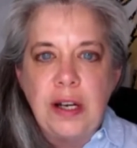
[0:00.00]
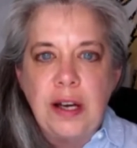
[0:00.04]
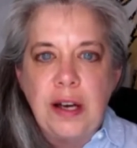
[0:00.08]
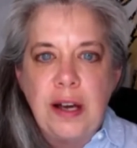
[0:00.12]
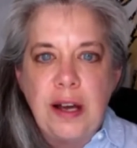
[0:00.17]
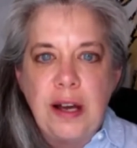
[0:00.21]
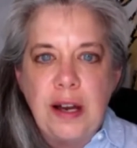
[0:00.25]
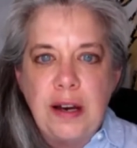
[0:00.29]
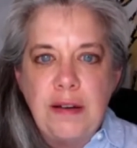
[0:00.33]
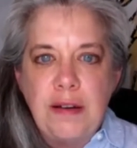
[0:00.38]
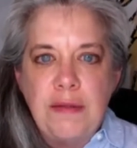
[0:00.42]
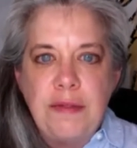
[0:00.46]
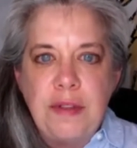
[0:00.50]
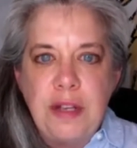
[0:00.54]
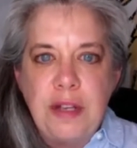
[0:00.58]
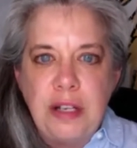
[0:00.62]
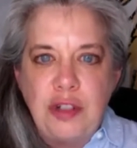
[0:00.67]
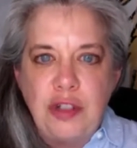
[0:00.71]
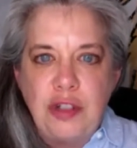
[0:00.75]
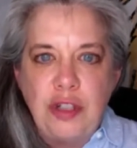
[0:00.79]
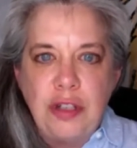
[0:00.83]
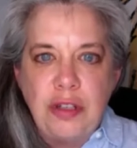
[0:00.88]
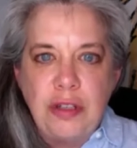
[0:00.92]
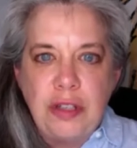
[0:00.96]
And it
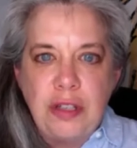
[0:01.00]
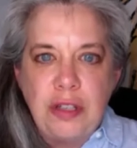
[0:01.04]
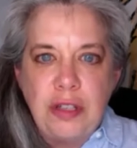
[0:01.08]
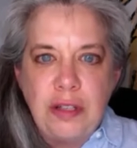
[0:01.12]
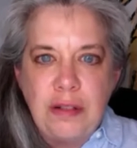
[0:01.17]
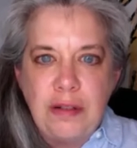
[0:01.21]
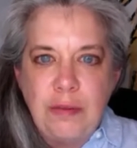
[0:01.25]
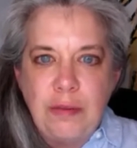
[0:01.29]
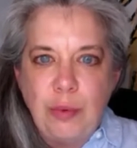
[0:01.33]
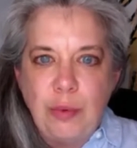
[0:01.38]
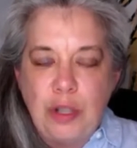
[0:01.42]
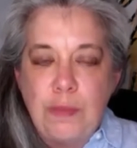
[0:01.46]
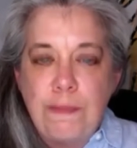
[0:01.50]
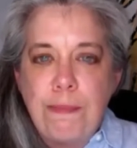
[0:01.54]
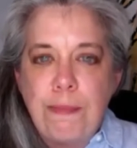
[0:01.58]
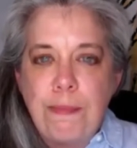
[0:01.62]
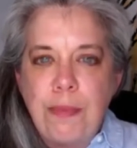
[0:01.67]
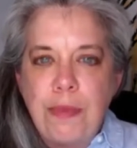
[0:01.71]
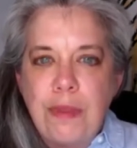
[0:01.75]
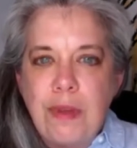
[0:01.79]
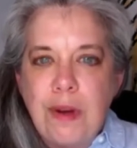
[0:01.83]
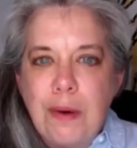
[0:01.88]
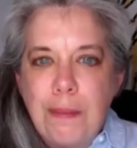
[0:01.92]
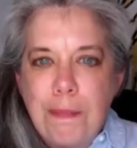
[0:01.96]
just was
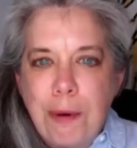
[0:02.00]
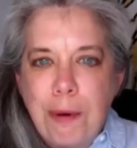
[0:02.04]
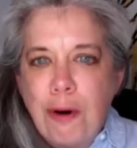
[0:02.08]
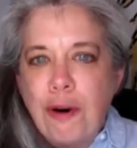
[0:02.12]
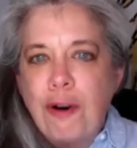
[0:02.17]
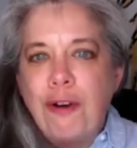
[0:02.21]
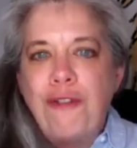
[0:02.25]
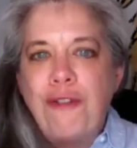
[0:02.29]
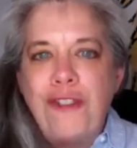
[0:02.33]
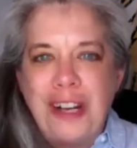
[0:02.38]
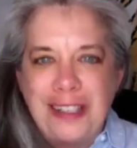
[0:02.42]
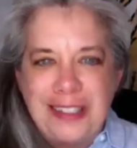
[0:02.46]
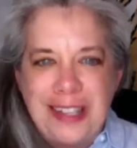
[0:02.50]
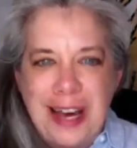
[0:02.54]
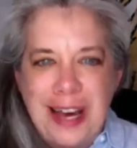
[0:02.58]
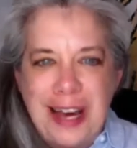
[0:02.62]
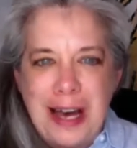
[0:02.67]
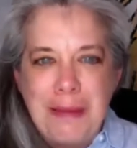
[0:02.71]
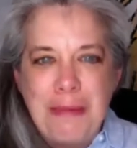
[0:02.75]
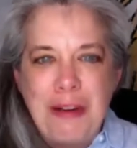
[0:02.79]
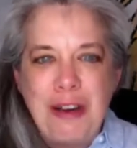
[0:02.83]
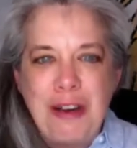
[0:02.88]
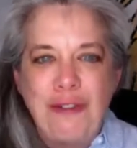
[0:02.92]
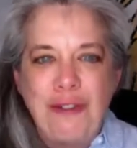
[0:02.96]
perfect
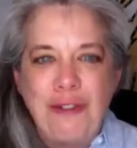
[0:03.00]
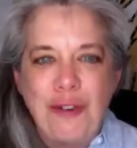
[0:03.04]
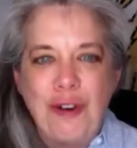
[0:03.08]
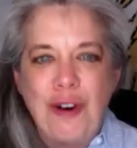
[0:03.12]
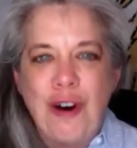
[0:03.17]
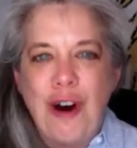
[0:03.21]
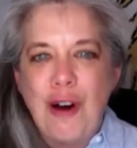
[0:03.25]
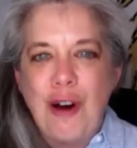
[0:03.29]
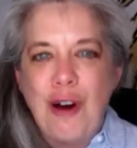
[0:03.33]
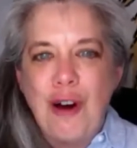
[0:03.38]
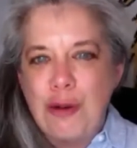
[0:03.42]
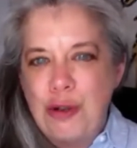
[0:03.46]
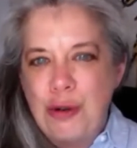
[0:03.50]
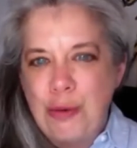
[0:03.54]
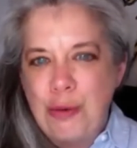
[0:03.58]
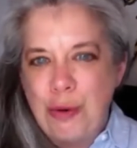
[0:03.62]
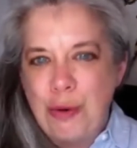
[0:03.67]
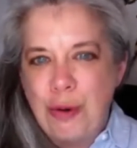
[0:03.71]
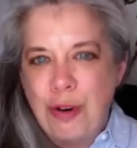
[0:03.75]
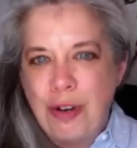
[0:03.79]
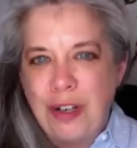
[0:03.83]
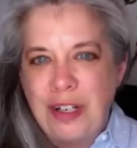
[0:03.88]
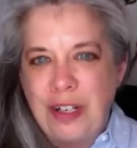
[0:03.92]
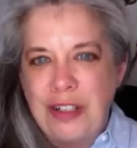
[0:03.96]
timing for our two
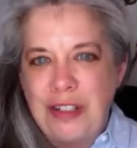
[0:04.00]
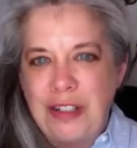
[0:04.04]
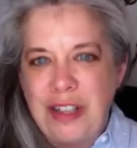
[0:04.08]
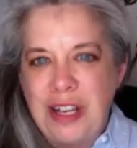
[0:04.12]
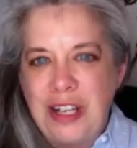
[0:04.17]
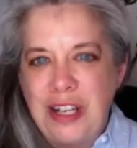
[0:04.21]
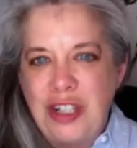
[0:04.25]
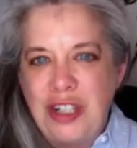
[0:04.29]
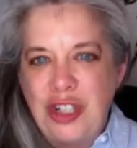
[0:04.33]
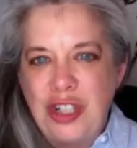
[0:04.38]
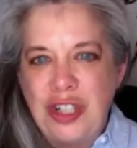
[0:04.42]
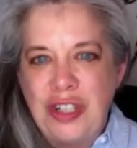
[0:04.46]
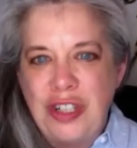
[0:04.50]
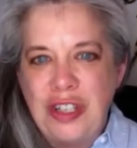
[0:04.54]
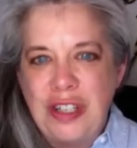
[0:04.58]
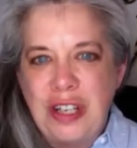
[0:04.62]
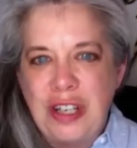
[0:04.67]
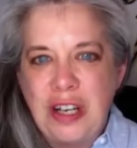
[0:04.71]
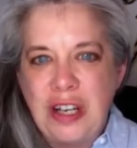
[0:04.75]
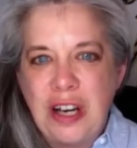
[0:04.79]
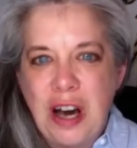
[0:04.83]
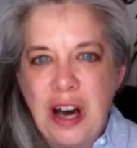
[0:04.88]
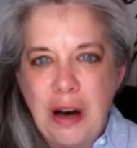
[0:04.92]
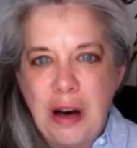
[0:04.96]
organizations to
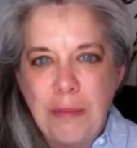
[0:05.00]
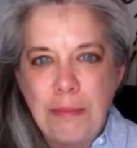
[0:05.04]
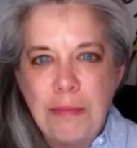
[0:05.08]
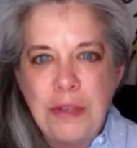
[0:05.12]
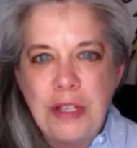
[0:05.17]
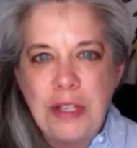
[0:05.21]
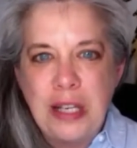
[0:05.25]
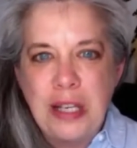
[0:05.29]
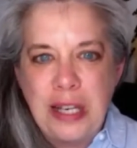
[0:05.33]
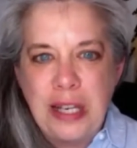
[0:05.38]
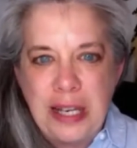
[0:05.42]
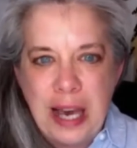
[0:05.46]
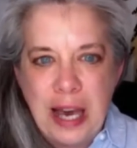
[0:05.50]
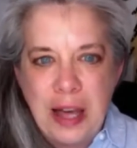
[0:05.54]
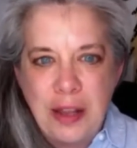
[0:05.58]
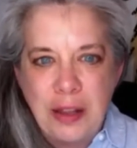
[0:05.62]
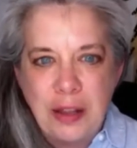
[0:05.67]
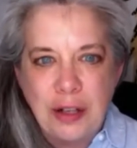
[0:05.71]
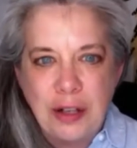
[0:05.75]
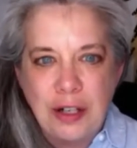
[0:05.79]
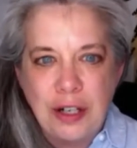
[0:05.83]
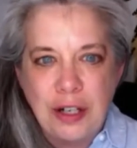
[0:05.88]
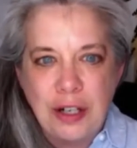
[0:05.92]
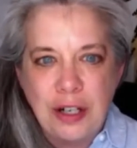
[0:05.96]
come
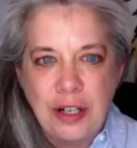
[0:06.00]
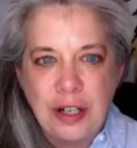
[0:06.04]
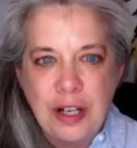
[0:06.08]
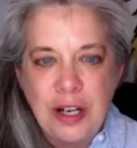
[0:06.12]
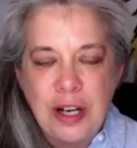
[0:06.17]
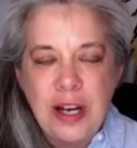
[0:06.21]
together